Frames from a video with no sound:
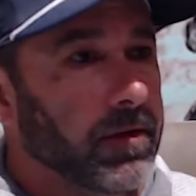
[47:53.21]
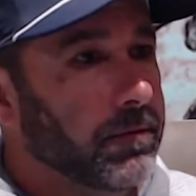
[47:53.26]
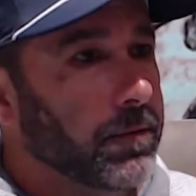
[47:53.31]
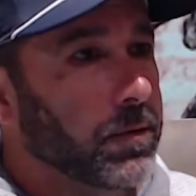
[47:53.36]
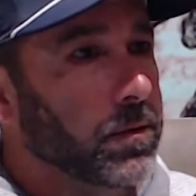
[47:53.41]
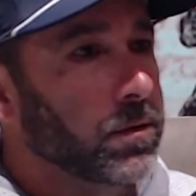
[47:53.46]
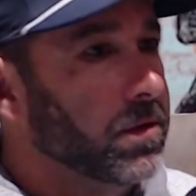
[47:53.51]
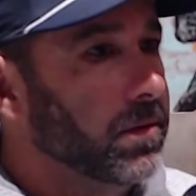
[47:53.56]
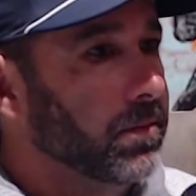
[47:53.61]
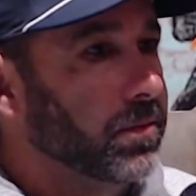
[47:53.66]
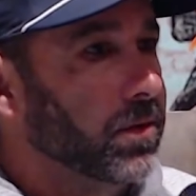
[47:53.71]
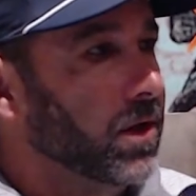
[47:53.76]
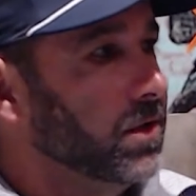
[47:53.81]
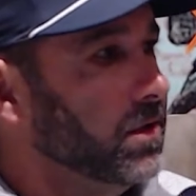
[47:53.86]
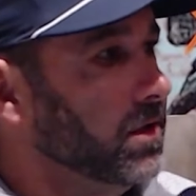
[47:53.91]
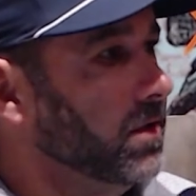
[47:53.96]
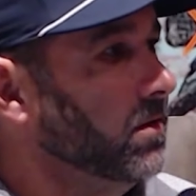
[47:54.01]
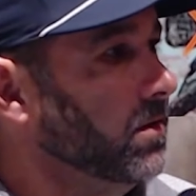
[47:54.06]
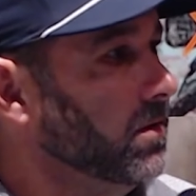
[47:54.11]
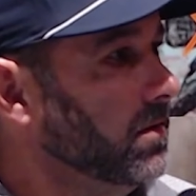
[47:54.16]
of like first
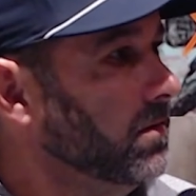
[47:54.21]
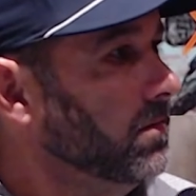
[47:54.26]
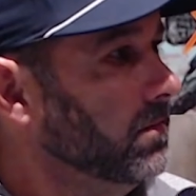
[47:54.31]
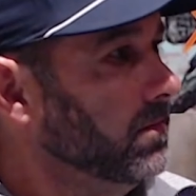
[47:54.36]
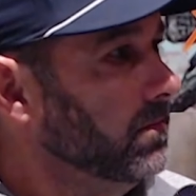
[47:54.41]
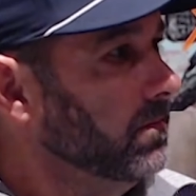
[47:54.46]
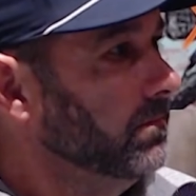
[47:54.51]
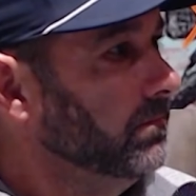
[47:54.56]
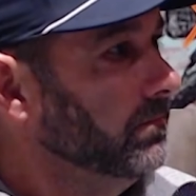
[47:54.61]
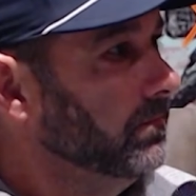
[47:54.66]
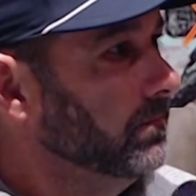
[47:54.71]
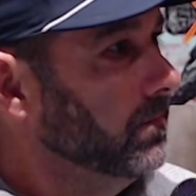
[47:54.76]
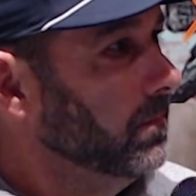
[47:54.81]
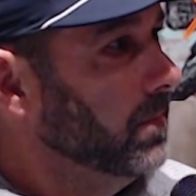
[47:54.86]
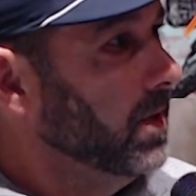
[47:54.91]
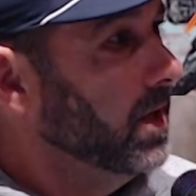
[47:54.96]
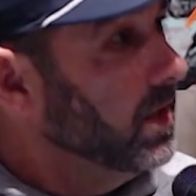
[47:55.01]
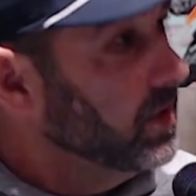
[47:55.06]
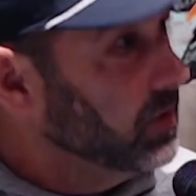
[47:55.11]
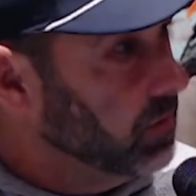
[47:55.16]
impressions,
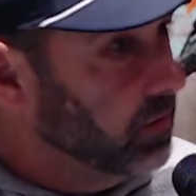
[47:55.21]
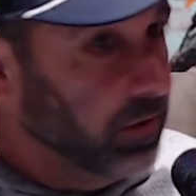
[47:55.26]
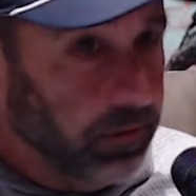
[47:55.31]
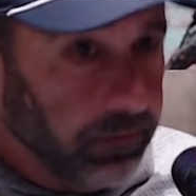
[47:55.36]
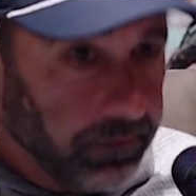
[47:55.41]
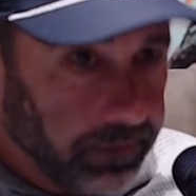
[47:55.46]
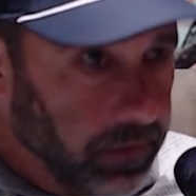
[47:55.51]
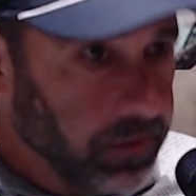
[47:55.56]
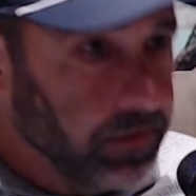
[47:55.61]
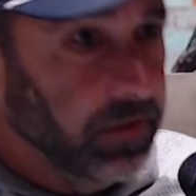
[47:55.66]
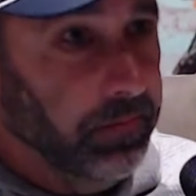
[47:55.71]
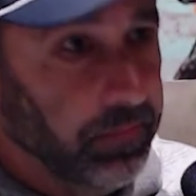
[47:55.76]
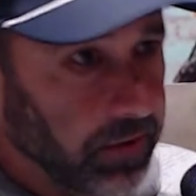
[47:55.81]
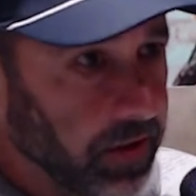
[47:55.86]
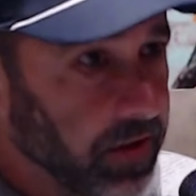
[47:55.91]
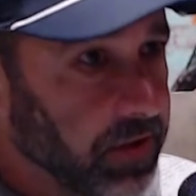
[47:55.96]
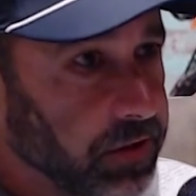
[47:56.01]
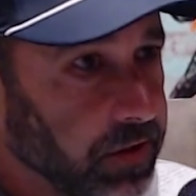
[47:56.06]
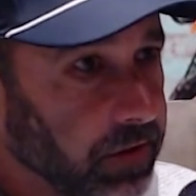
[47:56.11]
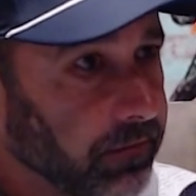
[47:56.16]
because your first
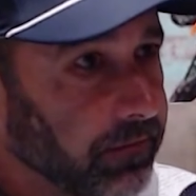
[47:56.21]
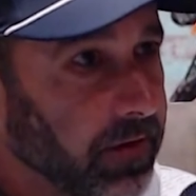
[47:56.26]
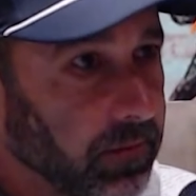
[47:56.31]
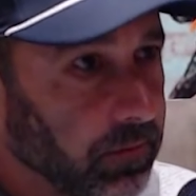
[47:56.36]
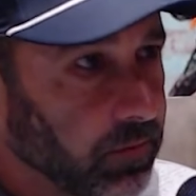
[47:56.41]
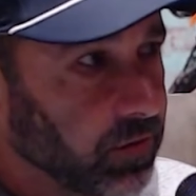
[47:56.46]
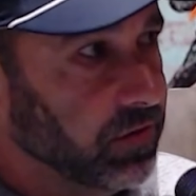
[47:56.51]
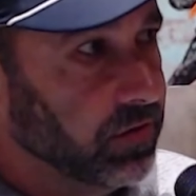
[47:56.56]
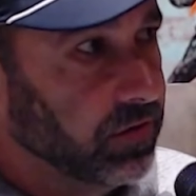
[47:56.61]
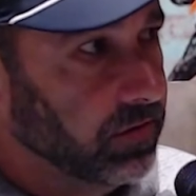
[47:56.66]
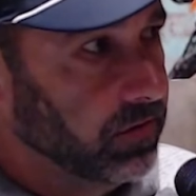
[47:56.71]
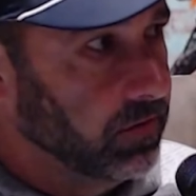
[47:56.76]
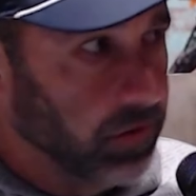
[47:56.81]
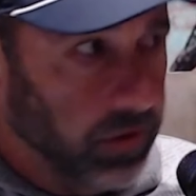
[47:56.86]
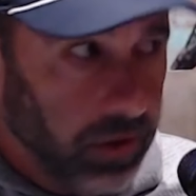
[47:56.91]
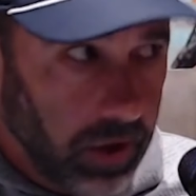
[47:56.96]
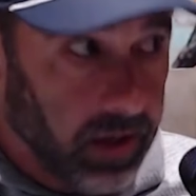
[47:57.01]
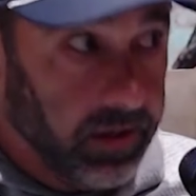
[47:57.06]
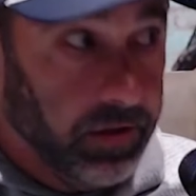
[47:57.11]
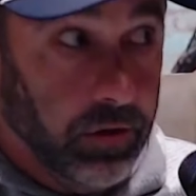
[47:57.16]
impression of him was
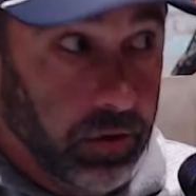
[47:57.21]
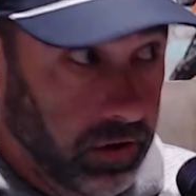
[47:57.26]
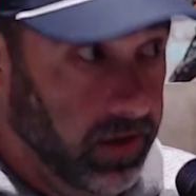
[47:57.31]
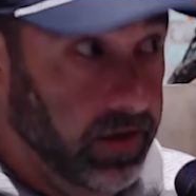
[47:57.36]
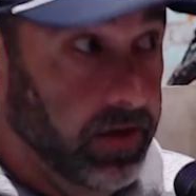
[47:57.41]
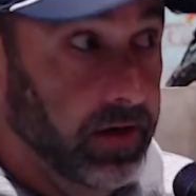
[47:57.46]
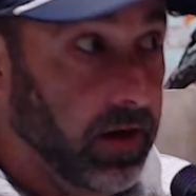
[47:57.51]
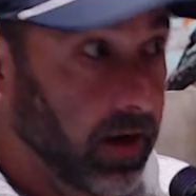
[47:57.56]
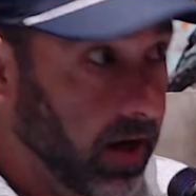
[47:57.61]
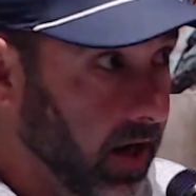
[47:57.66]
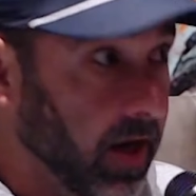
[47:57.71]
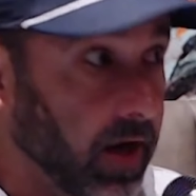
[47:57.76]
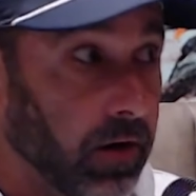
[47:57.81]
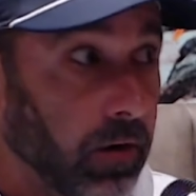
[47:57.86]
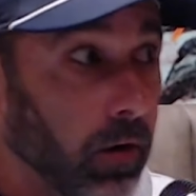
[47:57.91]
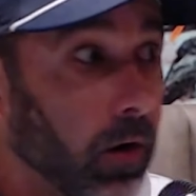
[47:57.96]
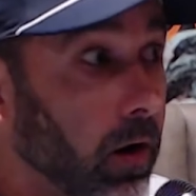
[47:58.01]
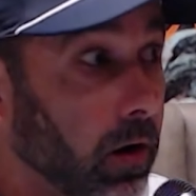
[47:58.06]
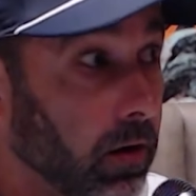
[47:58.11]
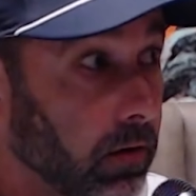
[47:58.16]
not good
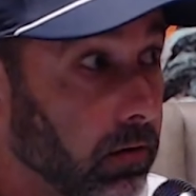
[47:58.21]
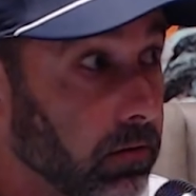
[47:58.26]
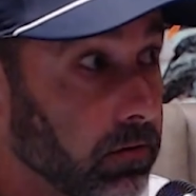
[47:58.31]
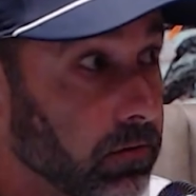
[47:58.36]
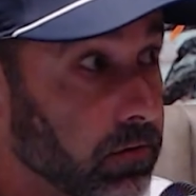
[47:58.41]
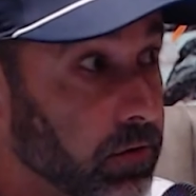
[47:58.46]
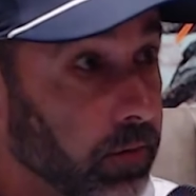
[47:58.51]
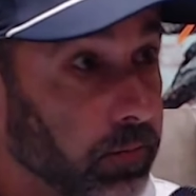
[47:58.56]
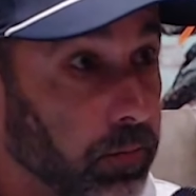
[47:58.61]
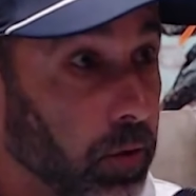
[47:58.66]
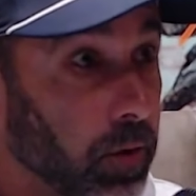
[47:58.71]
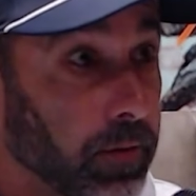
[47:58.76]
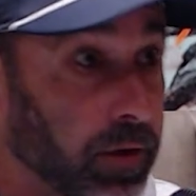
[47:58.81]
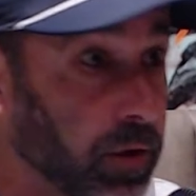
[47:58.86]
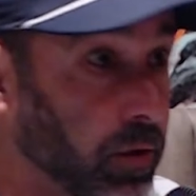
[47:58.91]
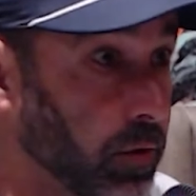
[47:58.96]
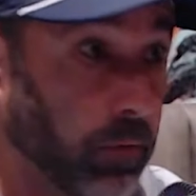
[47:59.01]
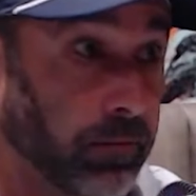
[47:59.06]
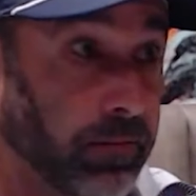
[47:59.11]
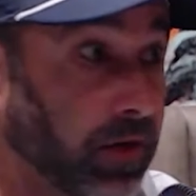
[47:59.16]
at all. No, to the point
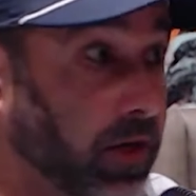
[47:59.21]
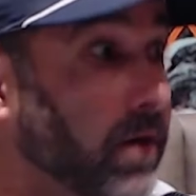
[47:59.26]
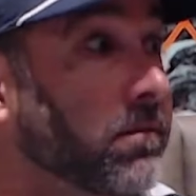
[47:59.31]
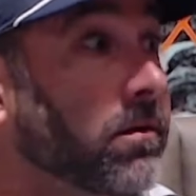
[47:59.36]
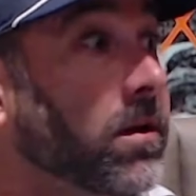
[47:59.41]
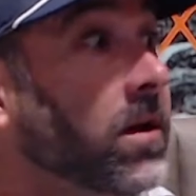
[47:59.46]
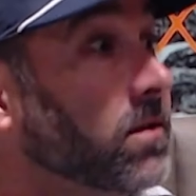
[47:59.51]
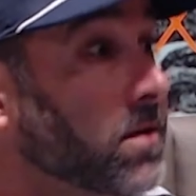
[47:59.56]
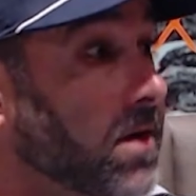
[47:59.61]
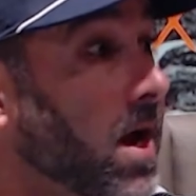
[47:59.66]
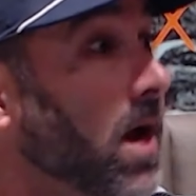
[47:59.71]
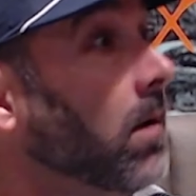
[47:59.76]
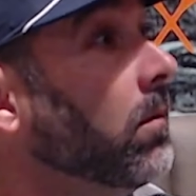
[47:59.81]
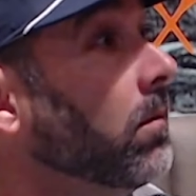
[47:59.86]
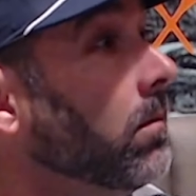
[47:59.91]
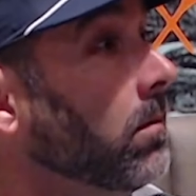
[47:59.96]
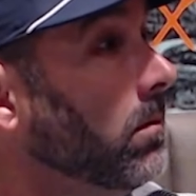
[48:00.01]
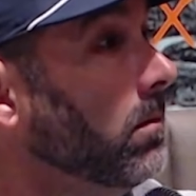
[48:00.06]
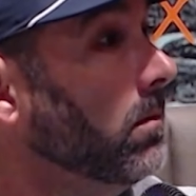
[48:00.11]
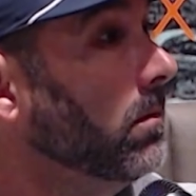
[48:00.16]
where you don't believe this now.